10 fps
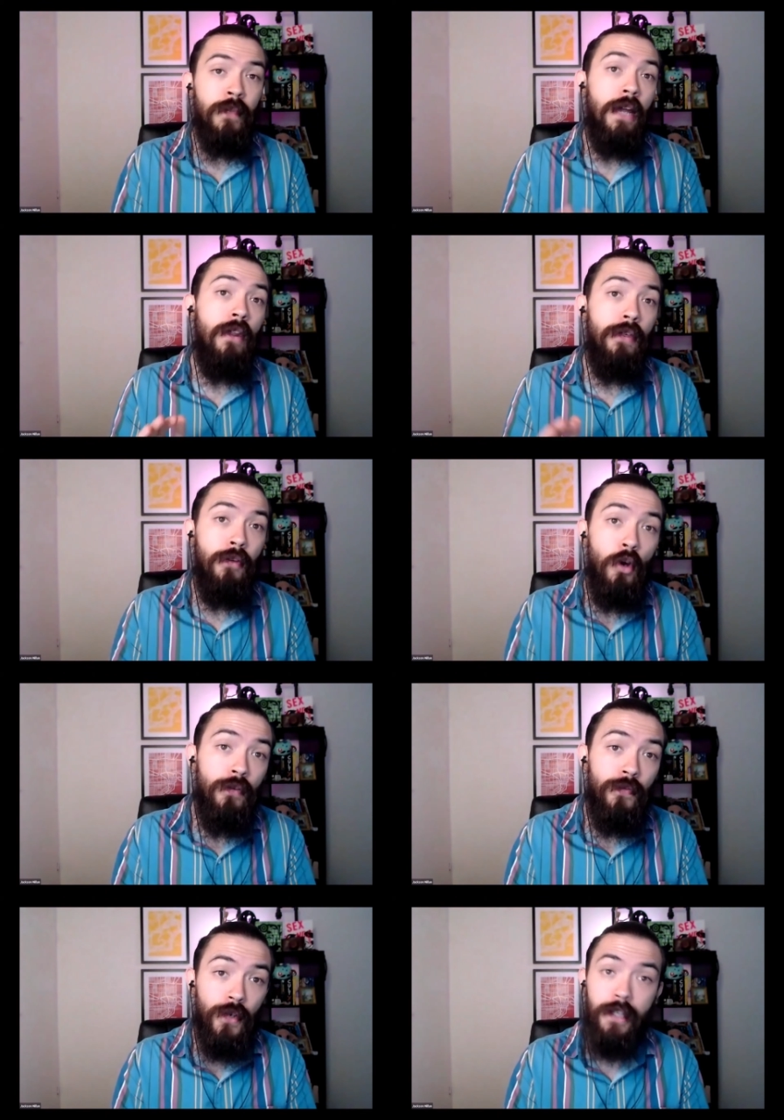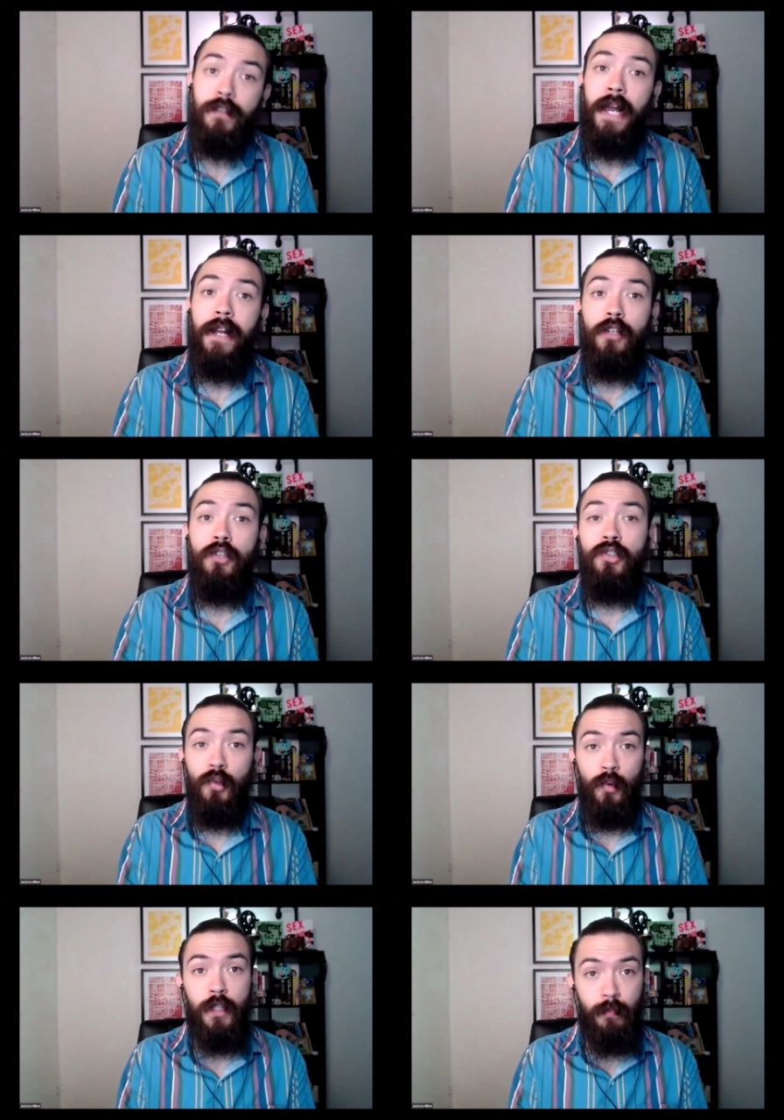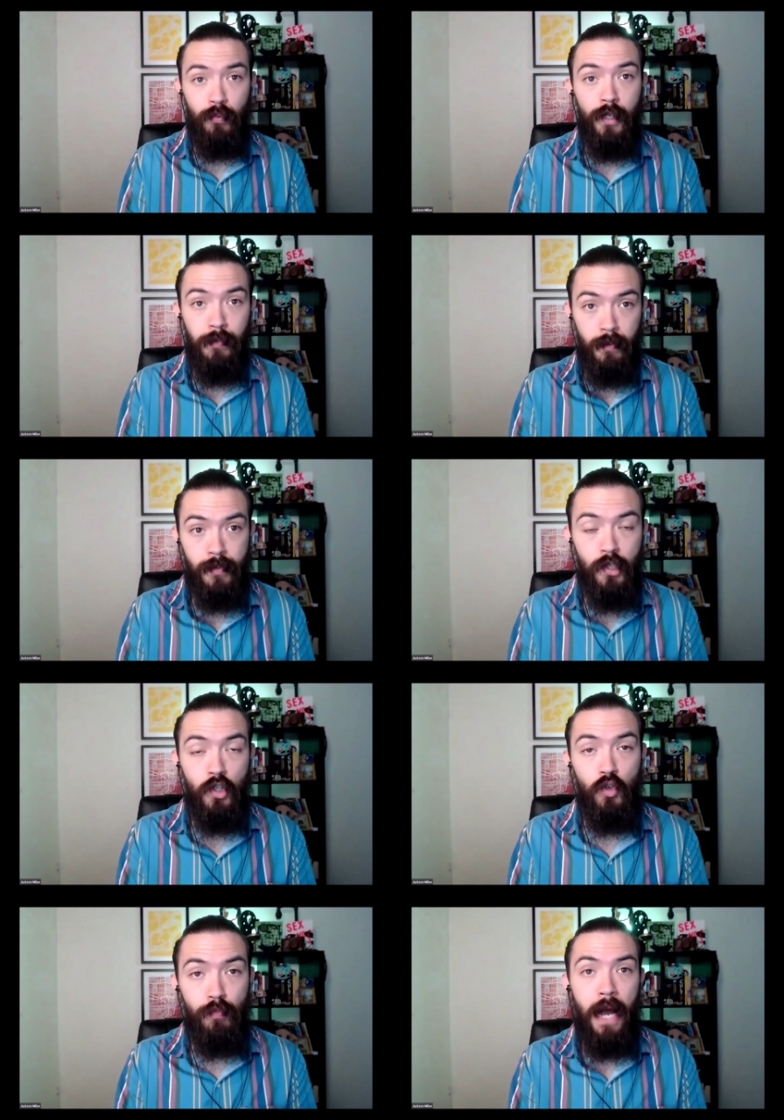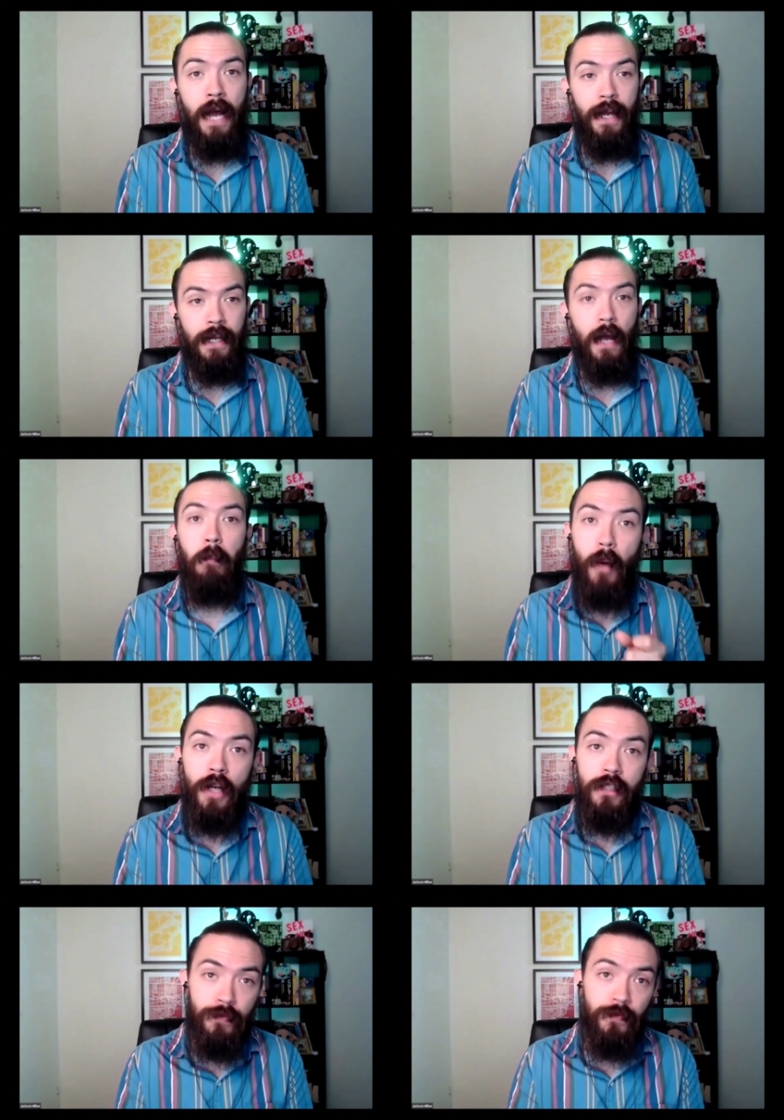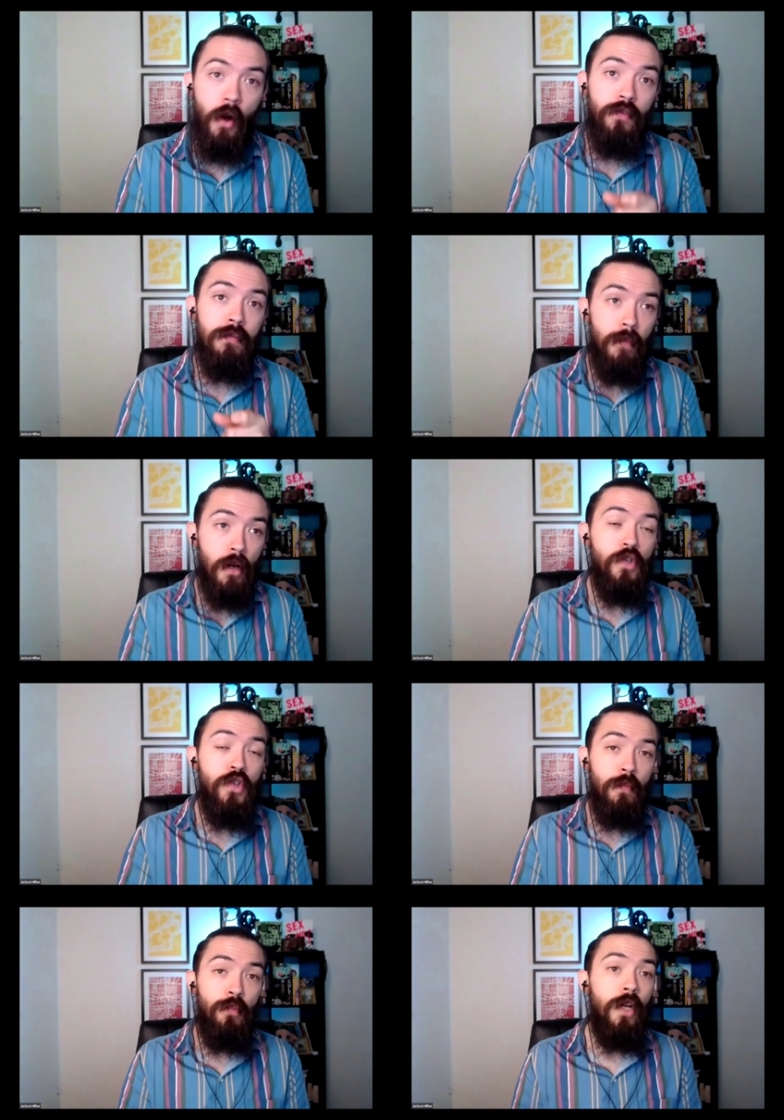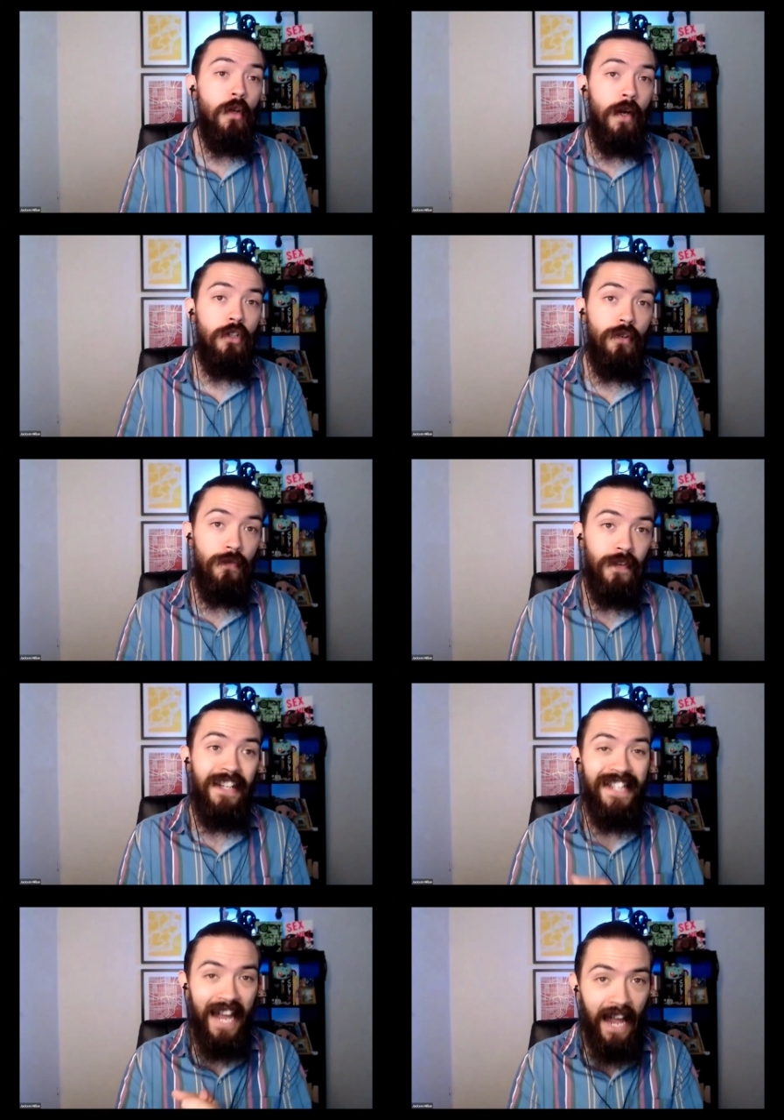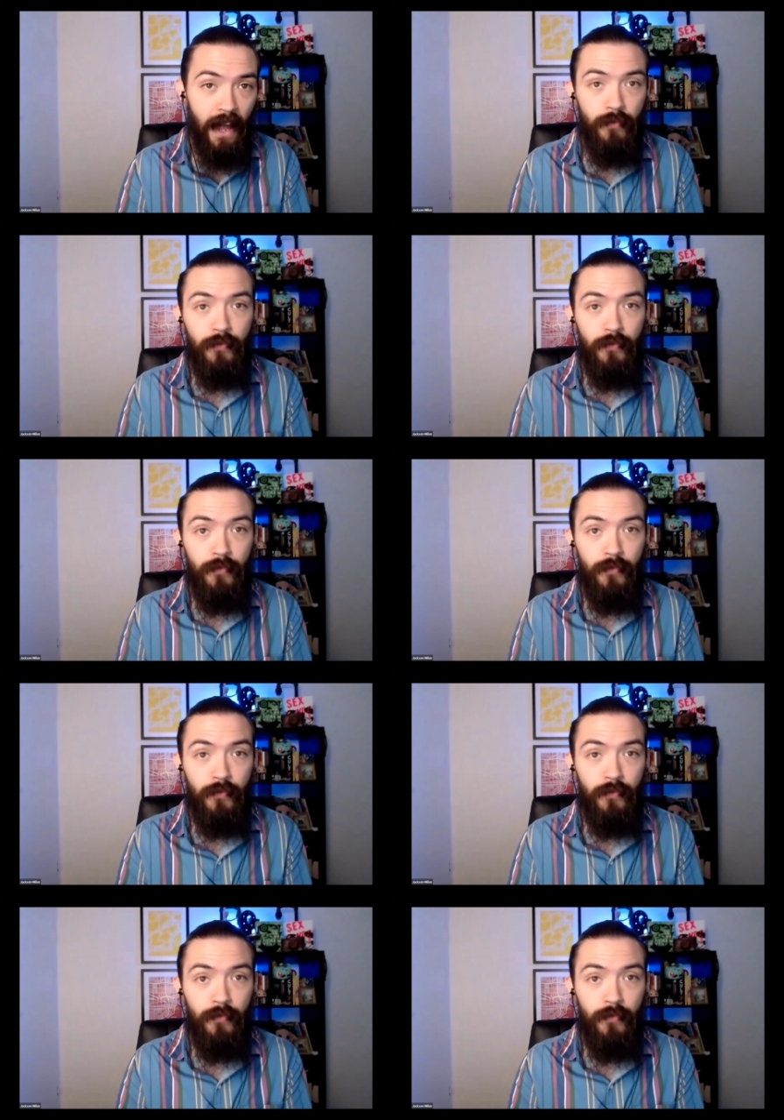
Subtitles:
And the third fee is any insurance premiums that you pay. Now, by default, most superannuation funds have